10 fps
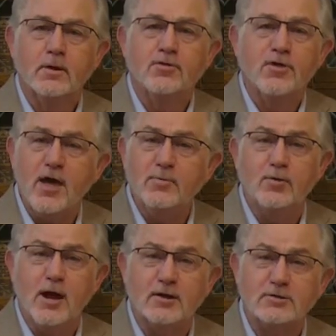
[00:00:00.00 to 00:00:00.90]
Then
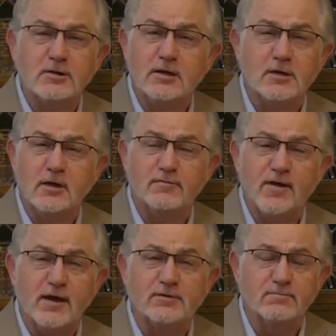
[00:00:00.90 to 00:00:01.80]
when I seek the
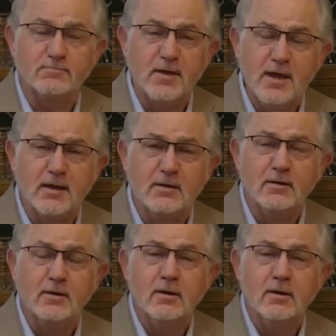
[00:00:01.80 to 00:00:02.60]
advice of men,